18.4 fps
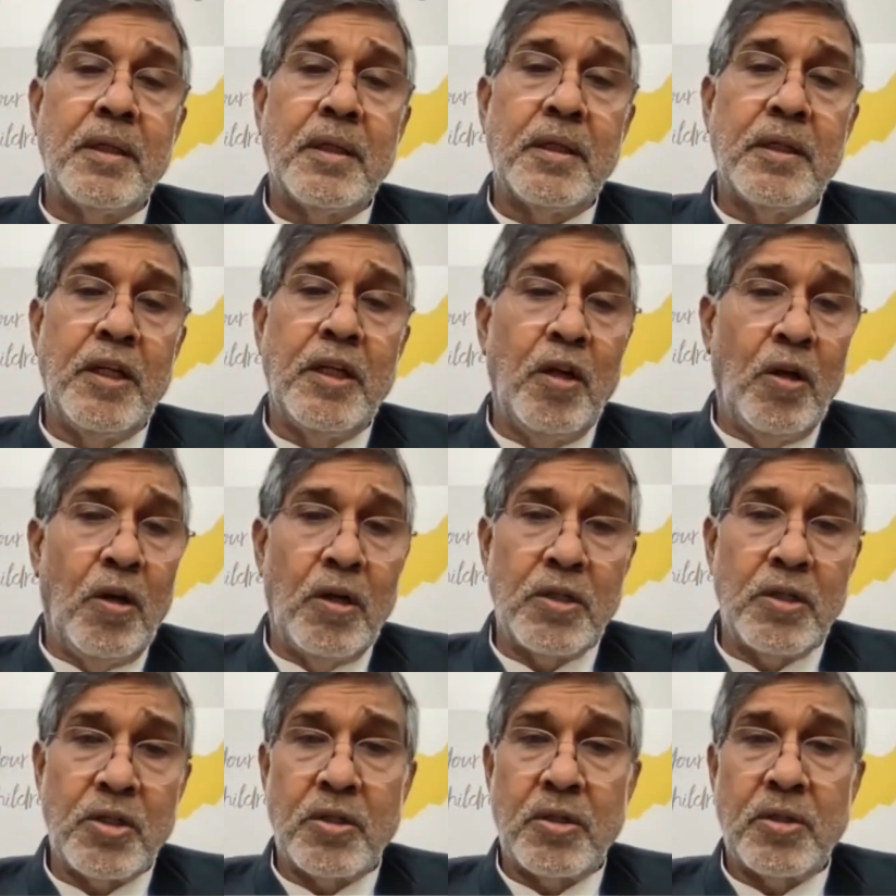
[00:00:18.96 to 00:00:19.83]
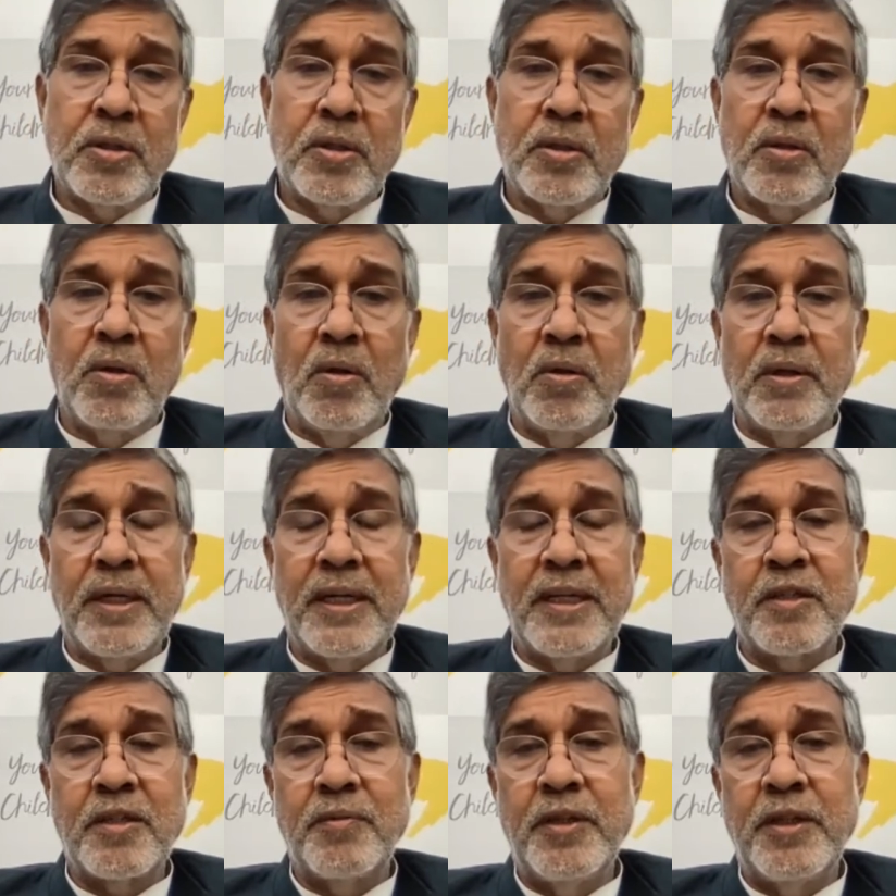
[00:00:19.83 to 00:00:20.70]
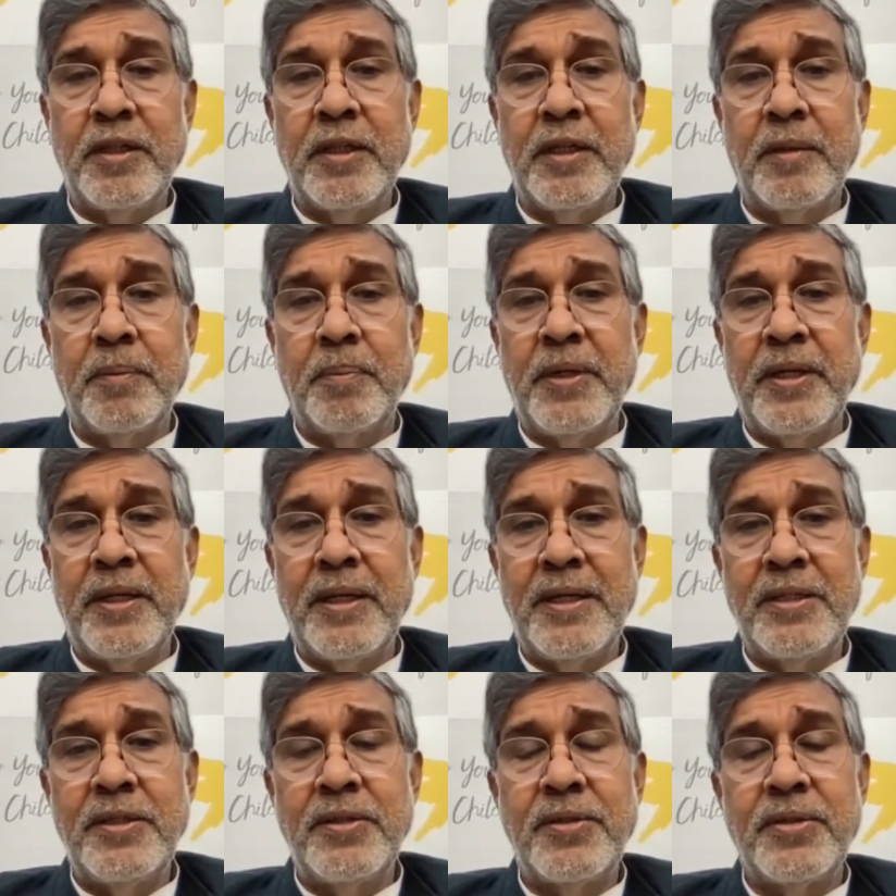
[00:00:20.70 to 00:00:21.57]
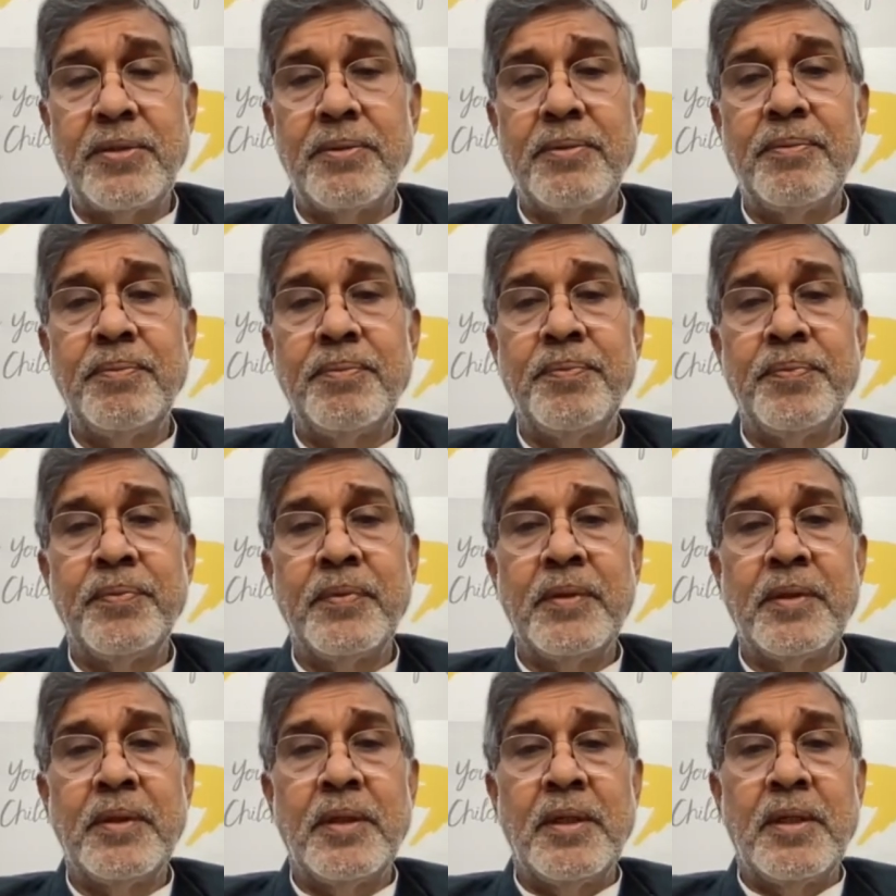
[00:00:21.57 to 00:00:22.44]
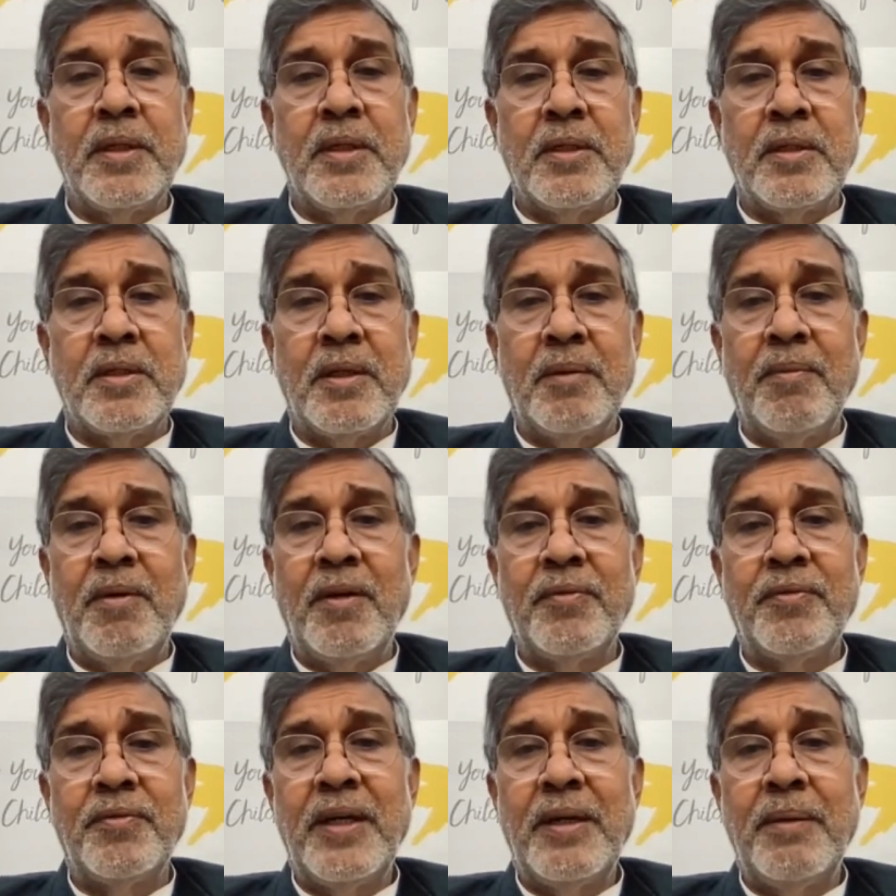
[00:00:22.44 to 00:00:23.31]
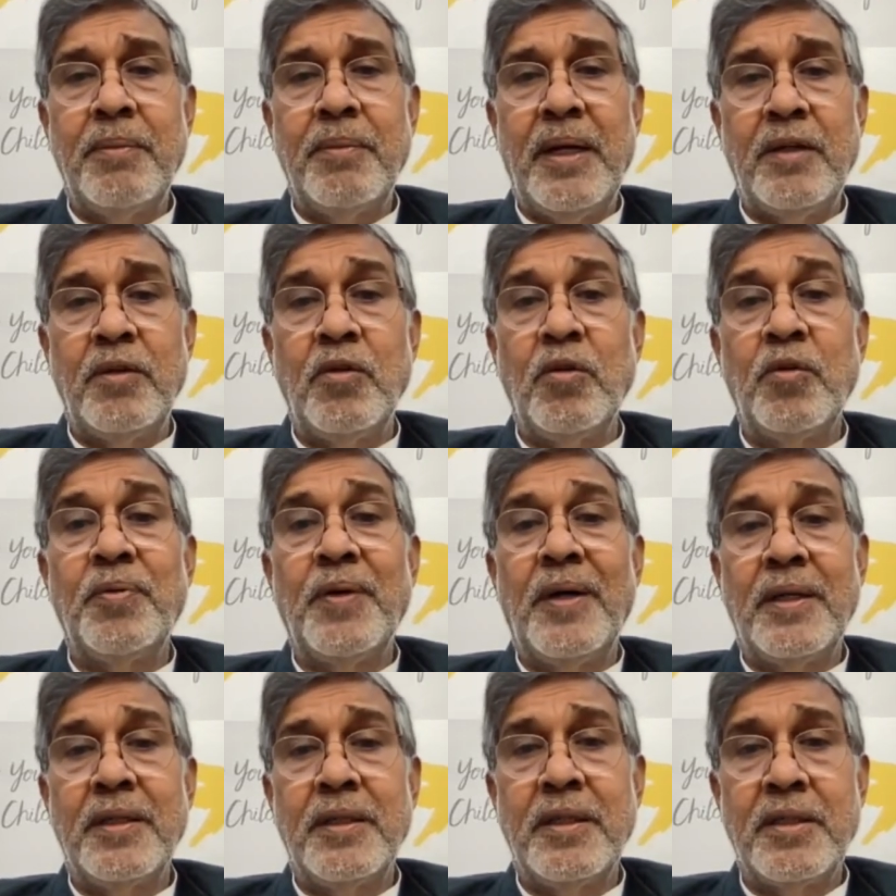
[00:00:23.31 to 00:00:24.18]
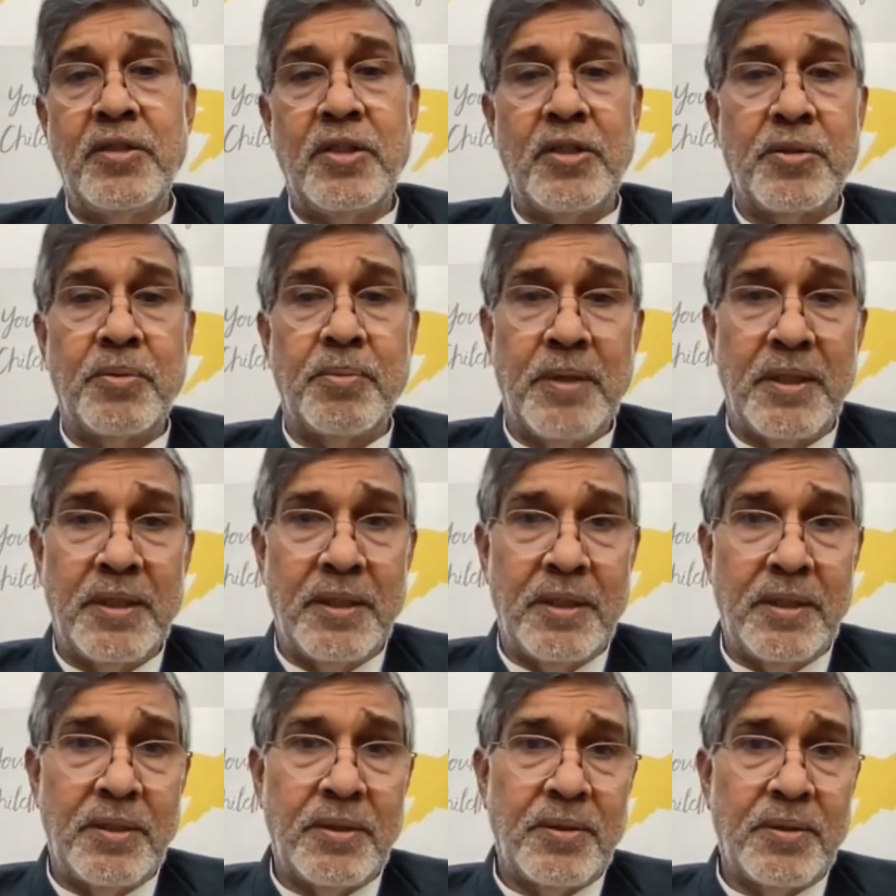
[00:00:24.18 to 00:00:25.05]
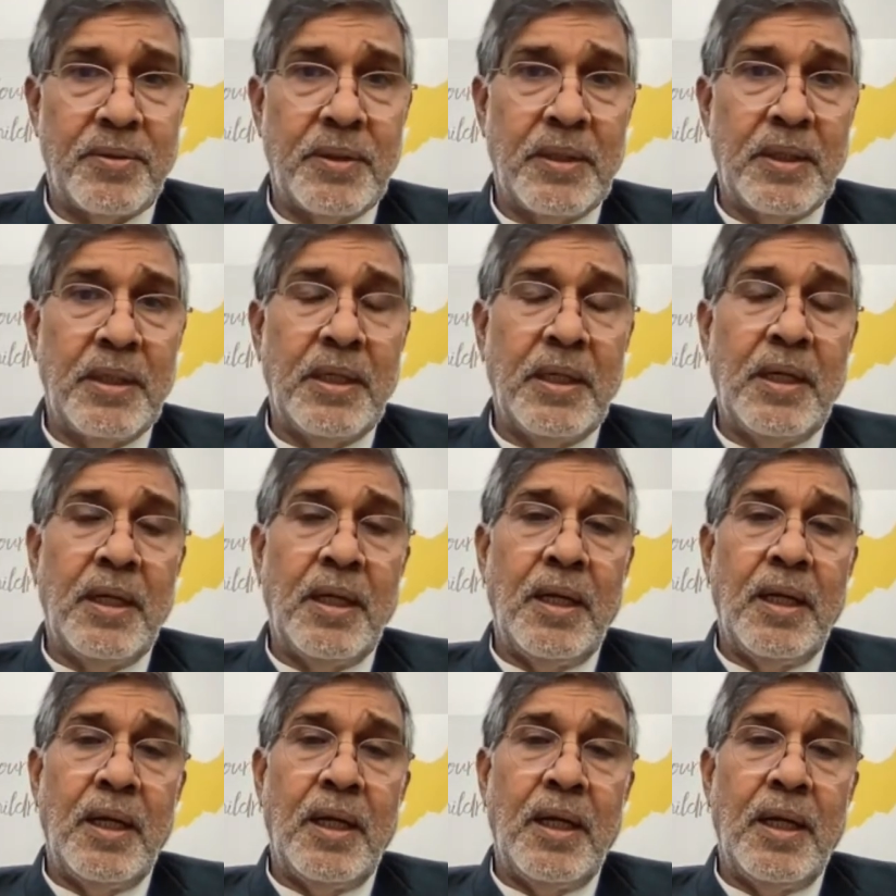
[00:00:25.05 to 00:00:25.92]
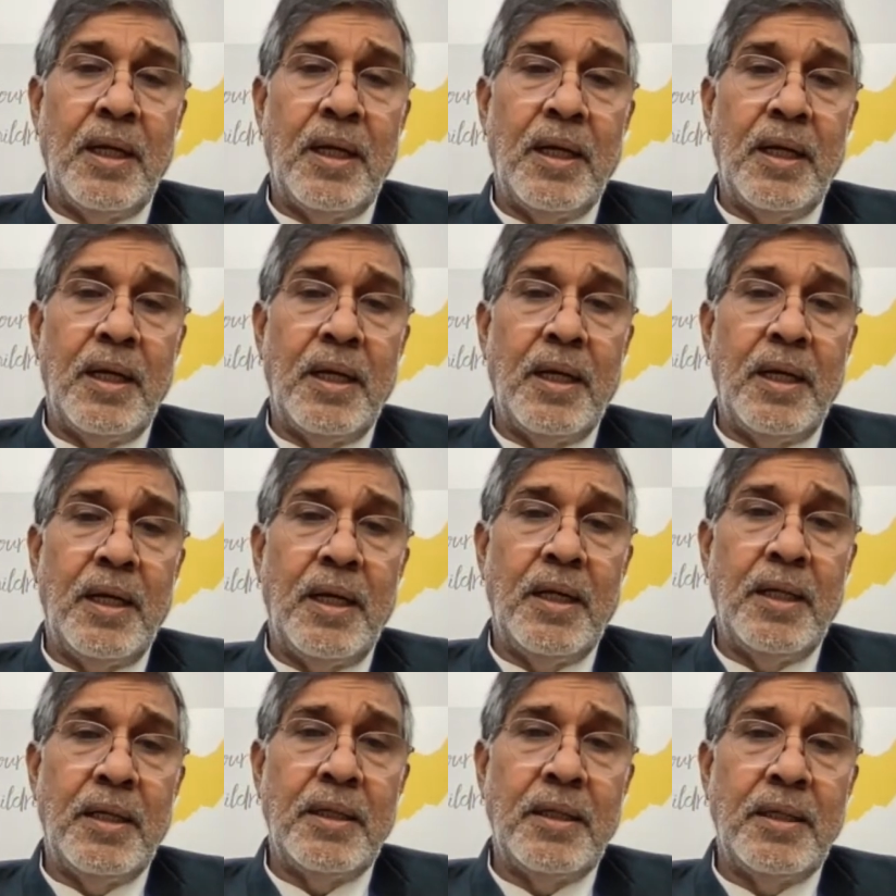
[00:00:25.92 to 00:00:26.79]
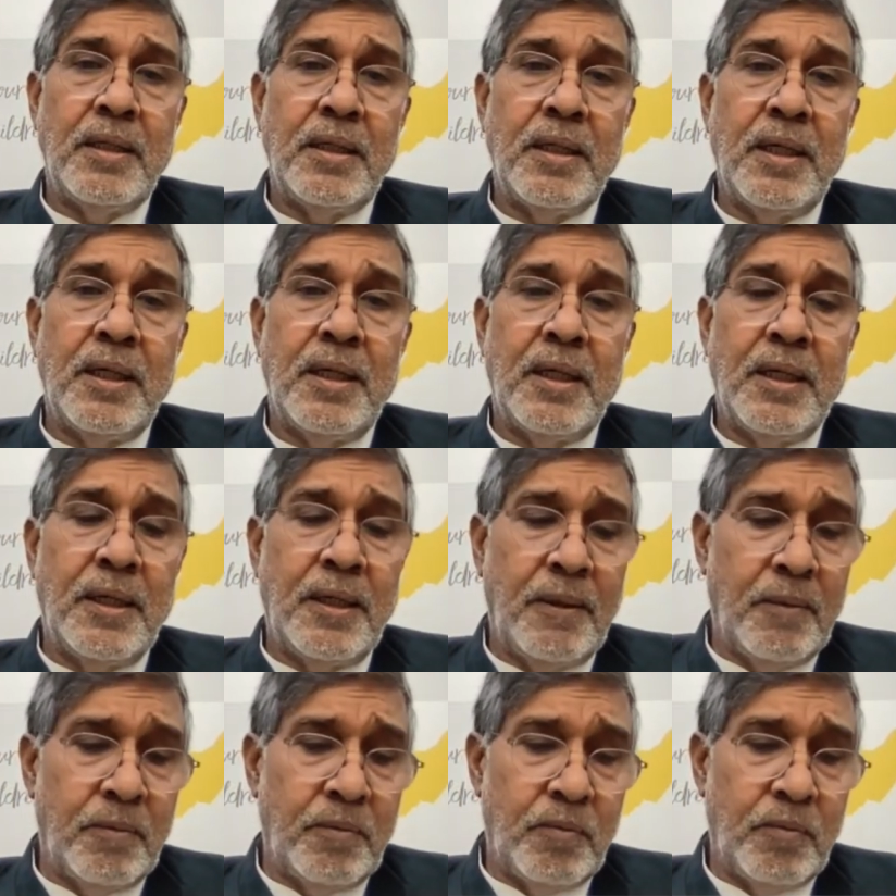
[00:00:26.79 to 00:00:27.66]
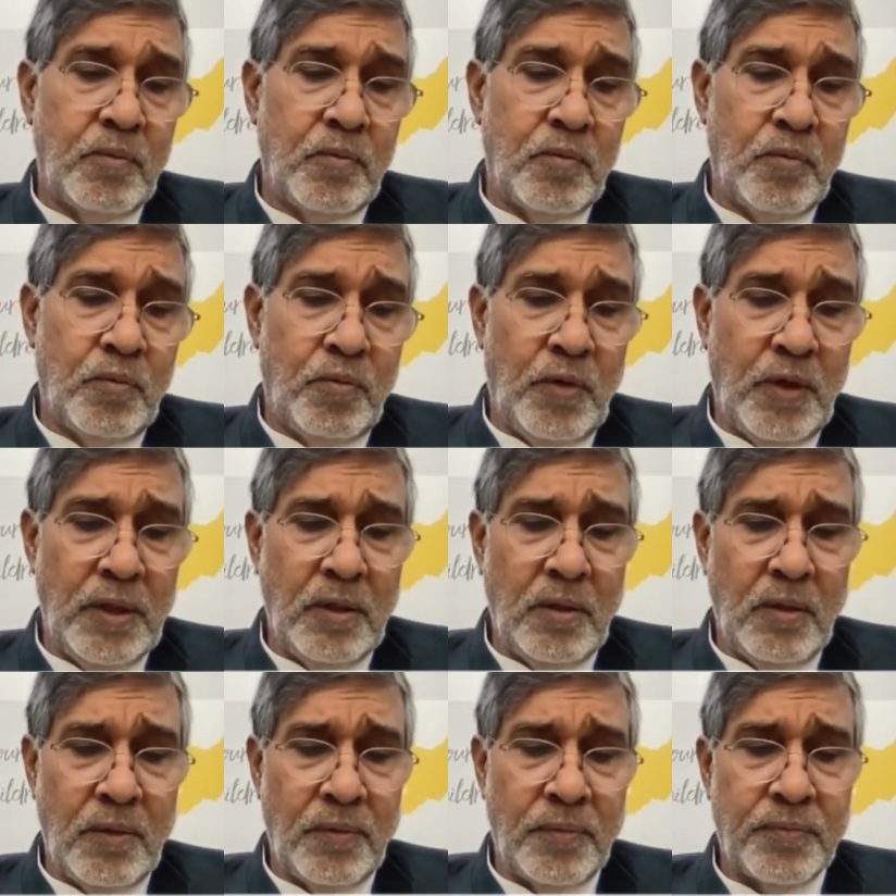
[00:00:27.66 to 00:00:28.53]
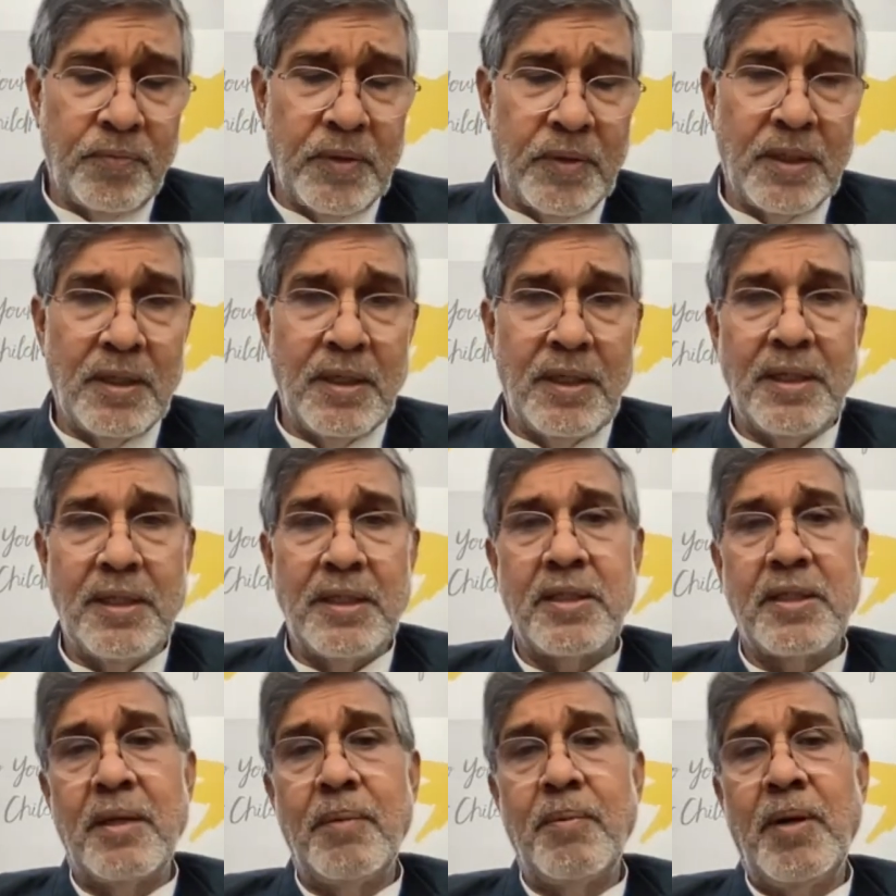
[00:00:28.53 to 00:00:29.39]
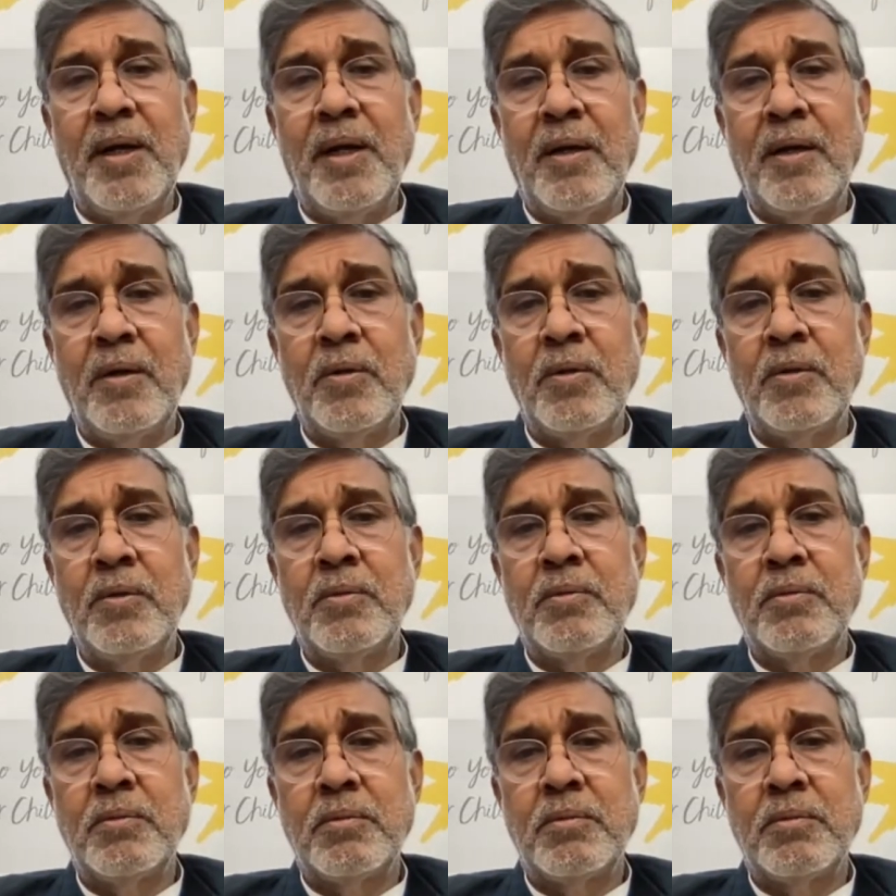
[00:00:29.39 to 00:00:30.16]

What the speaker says: They lost contacts with their parents. Some of them had no father, just mothers. And one of the girls somehow